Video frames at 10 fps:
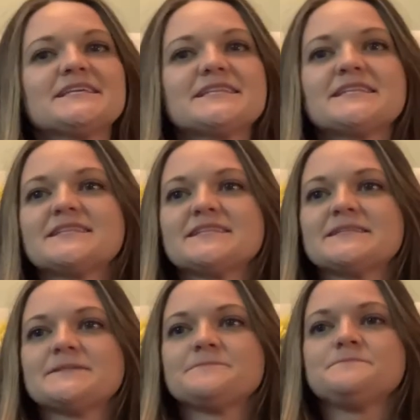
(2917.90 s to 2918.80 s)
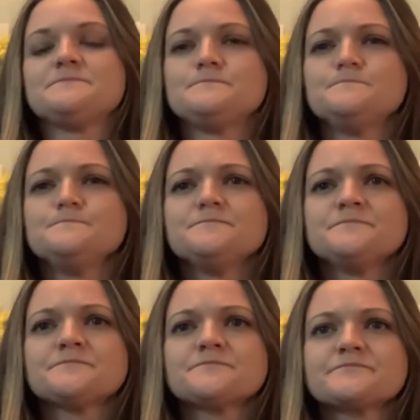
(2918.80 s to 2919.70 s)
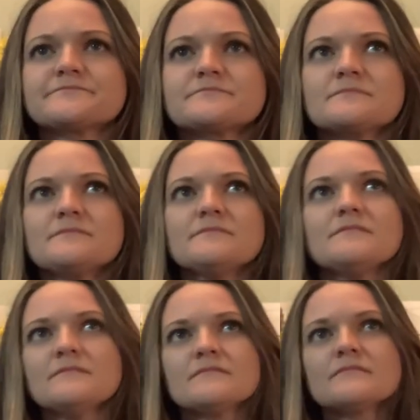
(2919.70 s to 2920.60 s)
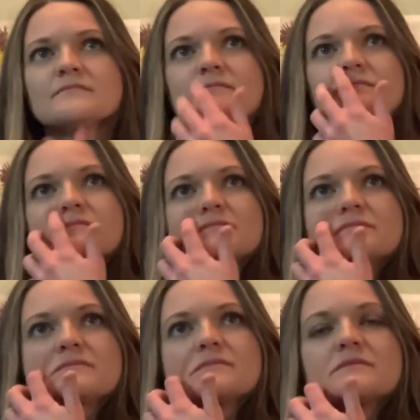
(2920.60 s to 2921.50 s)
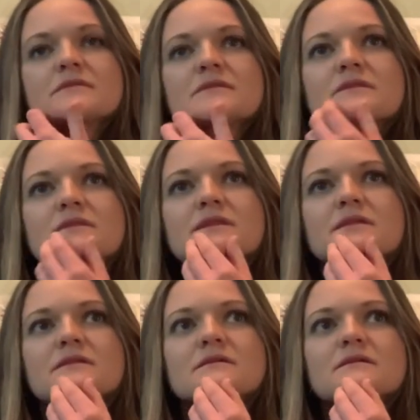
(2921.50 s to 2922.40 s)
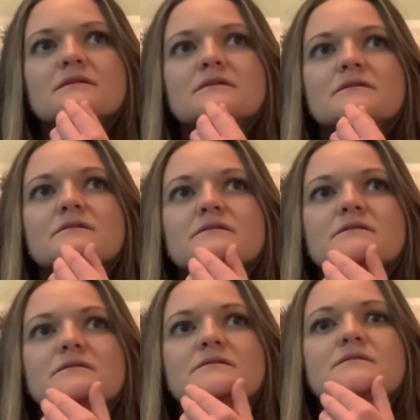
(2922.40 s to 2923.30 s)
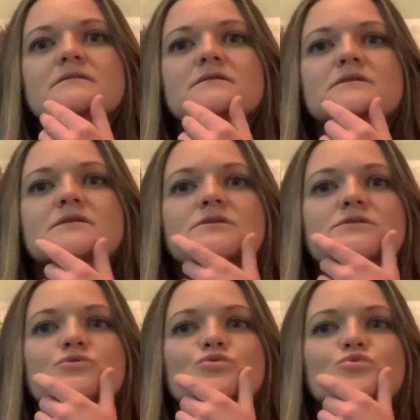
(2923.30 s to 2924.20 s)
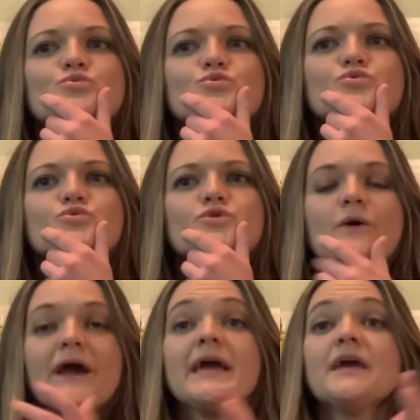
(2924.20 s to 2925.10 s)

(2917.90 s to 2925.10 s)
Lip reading: (silent)